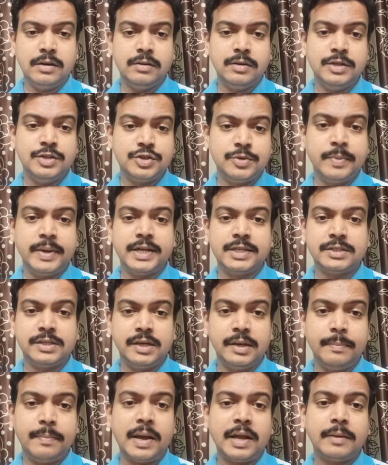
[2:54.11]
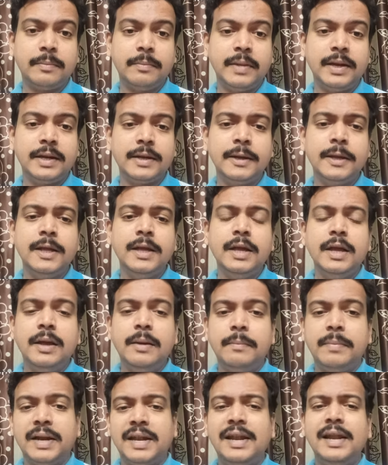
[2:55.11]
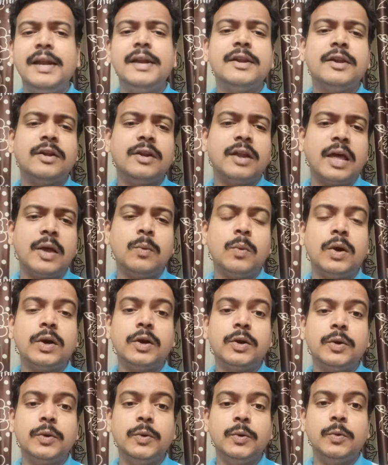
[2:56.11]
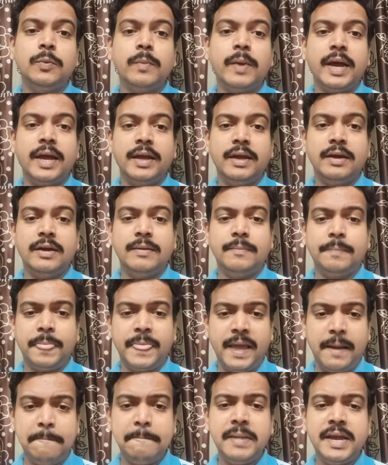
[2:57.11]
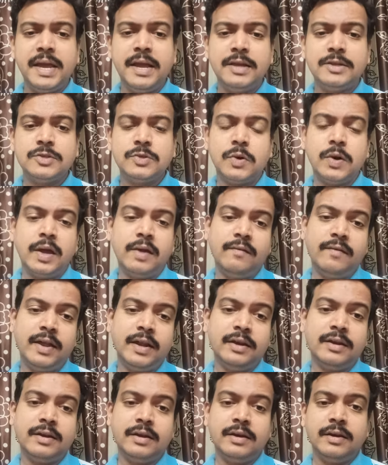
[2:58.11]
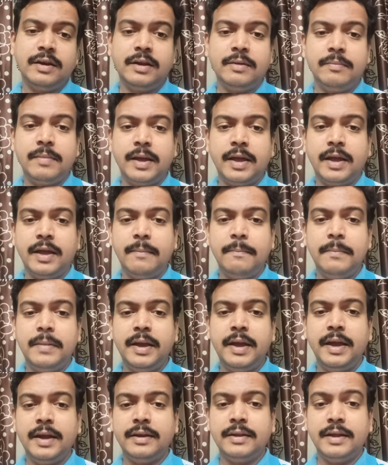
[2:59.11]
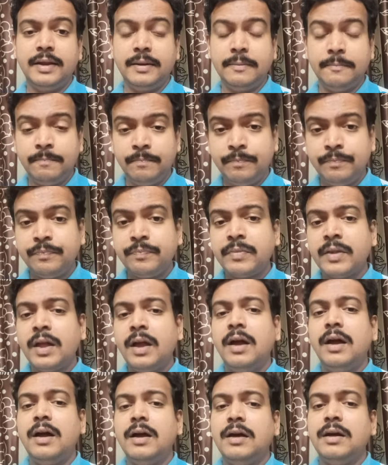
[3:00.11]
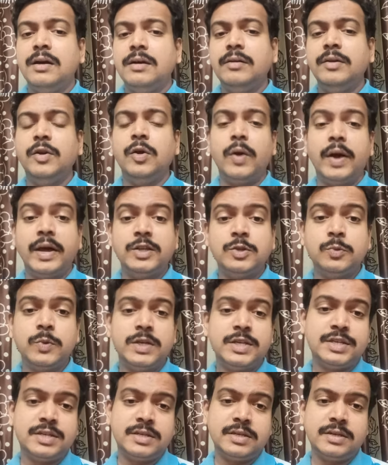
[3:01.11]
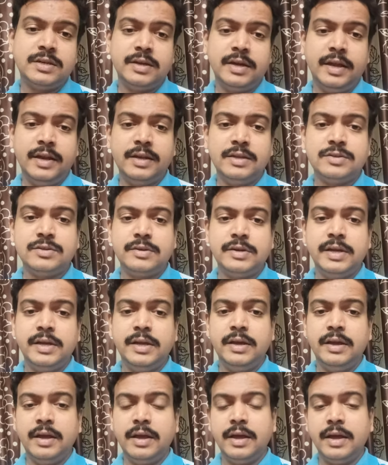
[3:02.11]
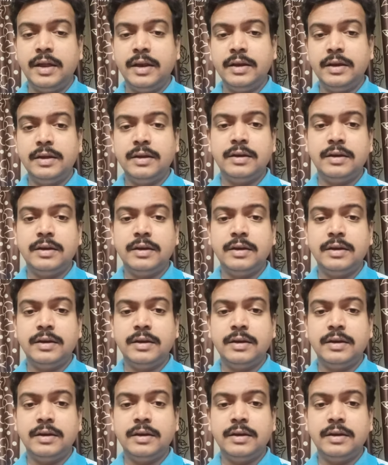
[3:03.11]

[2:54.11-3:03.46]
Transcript: instrumentation department. But later on, I wanted to do my MBA, so I went and did my MBA, and then I switched industry, and